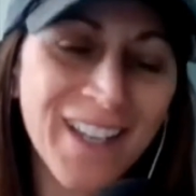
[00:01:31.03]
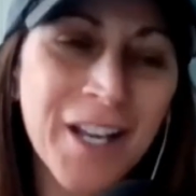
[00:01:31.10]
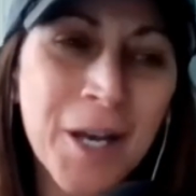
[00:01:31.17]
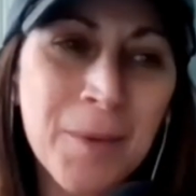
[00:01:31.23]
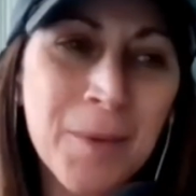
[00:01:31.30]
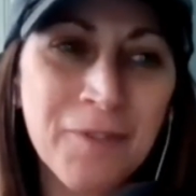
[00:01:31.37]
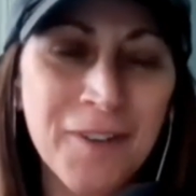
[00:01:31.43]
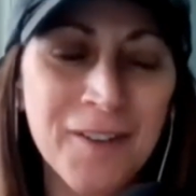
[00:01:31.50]

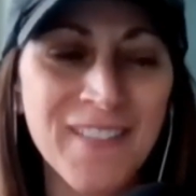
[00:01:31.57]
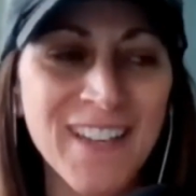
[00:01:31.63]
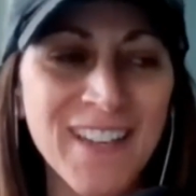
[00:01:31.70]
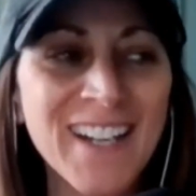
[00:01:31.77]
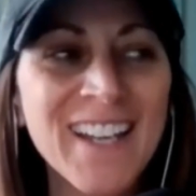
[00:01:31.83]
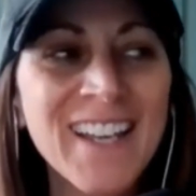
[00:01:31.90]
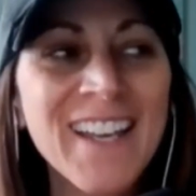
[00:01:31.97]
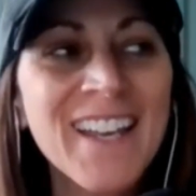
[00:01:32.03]
income from it.
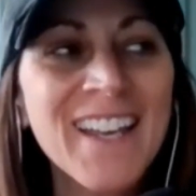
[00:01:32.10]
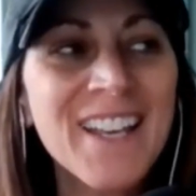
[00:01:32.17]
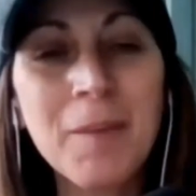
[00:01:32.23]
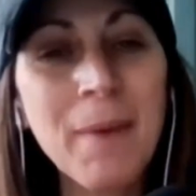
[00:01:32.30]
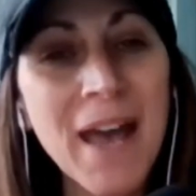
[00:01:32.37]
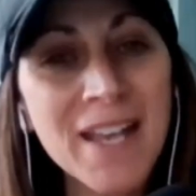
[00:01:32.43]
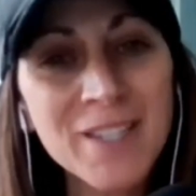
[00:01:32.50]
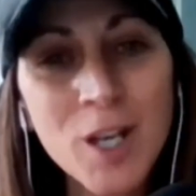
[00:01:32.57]

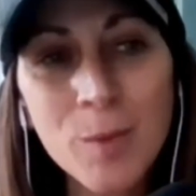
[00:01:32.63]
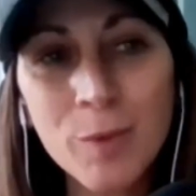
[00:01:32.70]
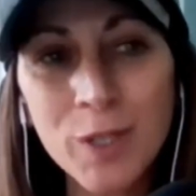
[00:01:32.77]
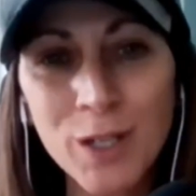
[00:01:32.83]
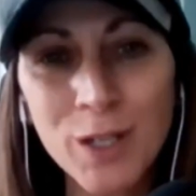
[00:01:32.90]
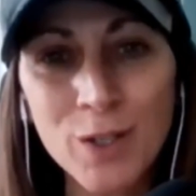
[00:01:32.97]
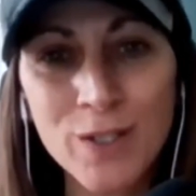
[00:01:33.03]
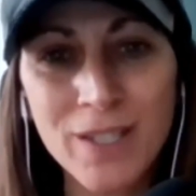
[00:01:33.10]
The past couple
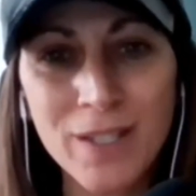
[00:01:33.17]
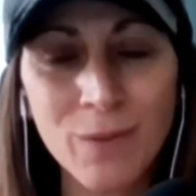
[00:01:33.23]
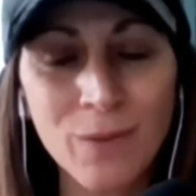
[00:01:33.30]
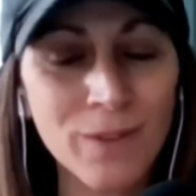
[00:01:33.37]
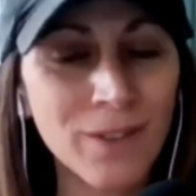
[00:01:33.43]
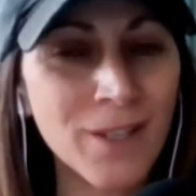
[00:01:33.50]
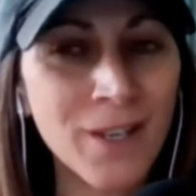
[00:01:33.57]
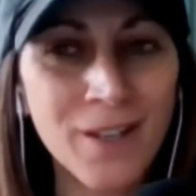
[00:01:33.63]
years,
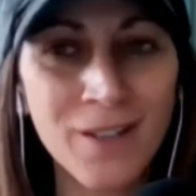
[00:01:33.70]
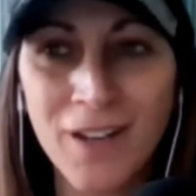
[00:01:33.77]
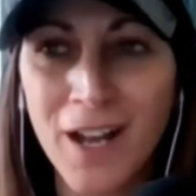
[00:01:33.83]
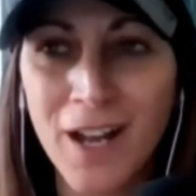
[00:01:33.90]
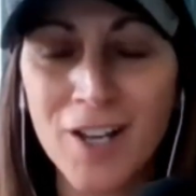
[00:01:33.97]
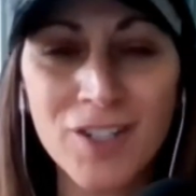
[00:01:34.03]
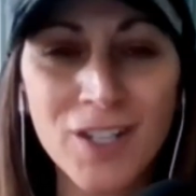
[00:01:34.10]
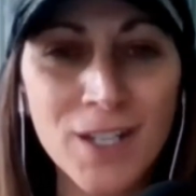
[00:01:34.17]

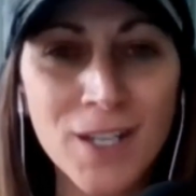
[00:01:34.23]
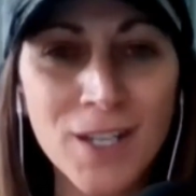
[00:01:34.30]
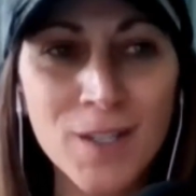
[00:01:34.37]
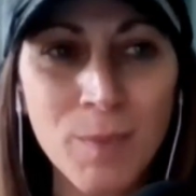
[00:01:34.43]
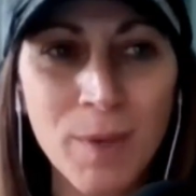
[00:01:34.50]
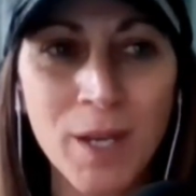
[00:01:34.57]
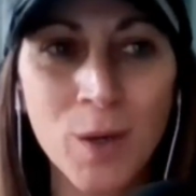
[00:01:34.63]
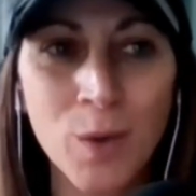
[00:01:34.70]
gosh, it
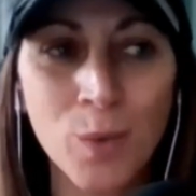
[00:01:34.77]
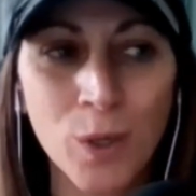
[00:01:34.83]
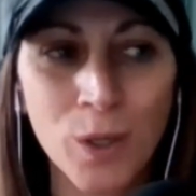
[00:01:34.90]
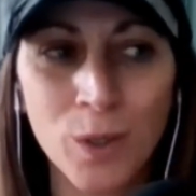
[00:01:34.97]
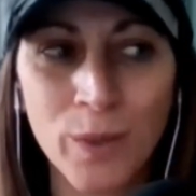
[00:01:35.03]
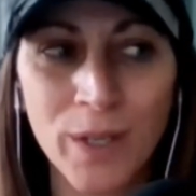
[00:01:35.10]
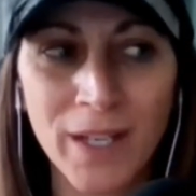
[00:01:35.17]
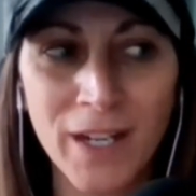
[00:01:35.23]
has been a
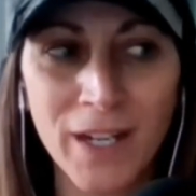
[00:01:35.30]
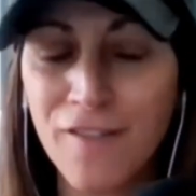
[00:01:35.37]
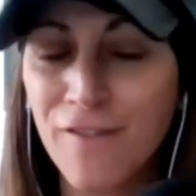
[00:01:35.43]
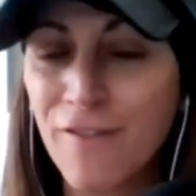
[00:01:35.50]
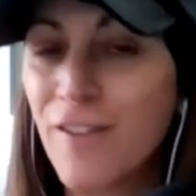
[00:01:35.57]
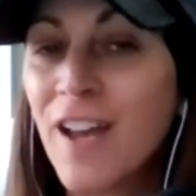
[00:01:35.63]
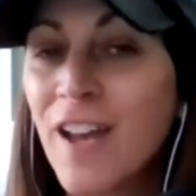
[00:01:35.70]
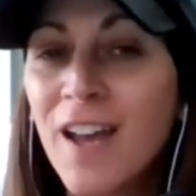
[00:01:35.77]
whirlwind
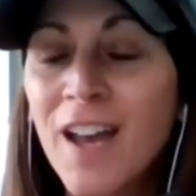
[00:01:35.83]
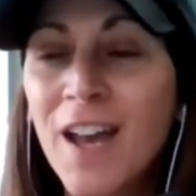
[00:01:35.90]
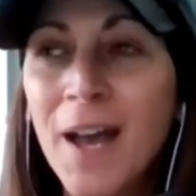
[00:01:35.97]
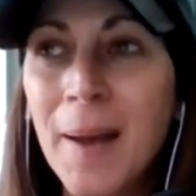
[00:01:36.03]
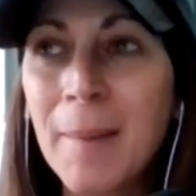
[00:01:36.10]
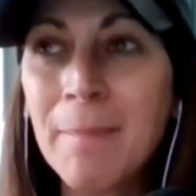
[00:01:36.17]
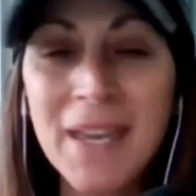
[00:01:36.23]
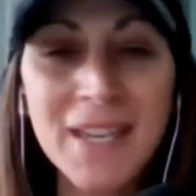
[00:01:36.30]
of
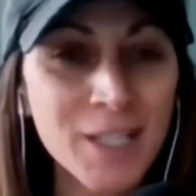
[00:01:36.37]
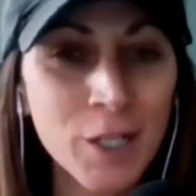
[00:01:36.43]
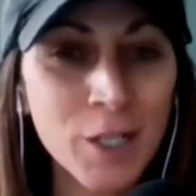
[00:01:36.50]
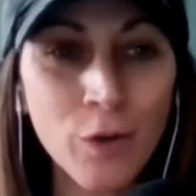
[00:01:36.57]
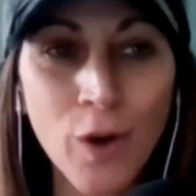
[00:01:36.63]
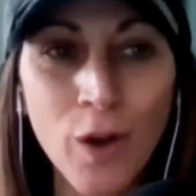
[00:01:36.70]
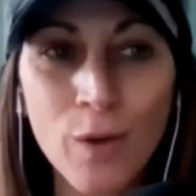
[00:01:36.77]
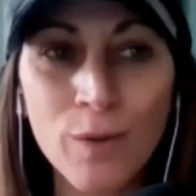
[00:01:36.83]

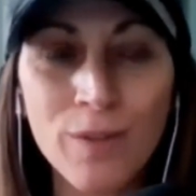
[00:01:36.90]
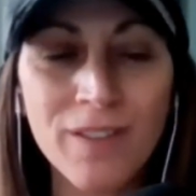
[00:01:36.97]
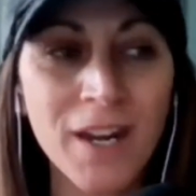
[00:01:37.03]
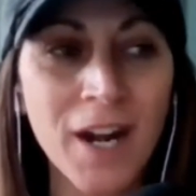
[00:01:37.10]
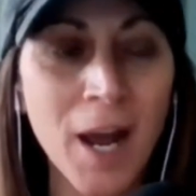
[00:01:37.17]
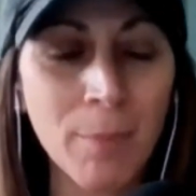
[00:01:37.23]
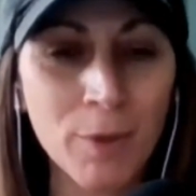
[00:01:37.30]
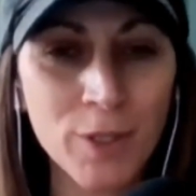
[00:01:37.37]
amazing growth
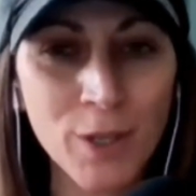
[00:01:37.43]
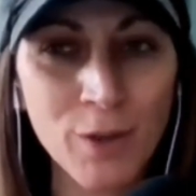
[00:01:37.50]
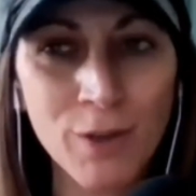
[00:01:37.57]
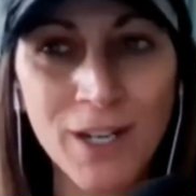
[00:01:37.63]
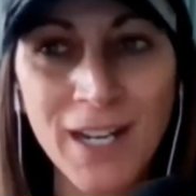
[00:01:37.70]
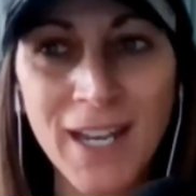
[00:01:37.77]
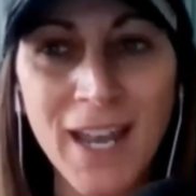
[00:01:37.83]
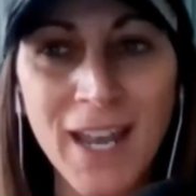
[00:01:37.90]
and
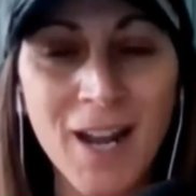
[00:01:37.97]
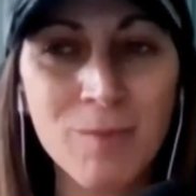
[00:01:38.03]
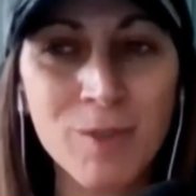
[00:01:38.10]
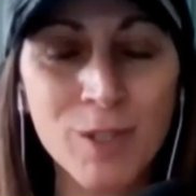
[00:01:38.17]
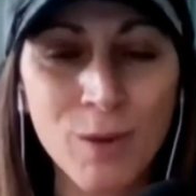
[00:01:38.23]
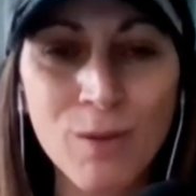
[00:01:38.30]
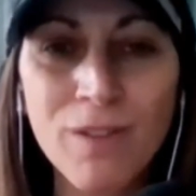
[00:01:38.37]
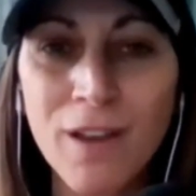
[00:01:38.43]
opportunity. And I'm
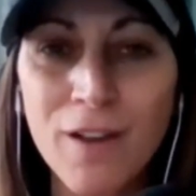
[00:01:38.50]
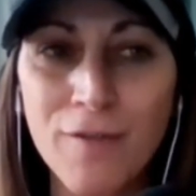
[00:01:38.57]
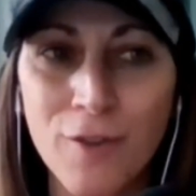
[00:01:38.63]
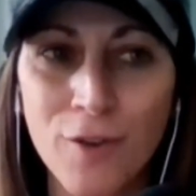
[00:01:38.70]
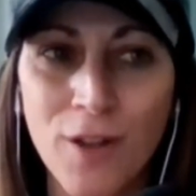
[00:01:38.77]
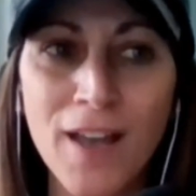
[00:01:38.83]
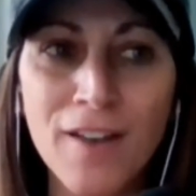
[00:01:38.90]
so thankful.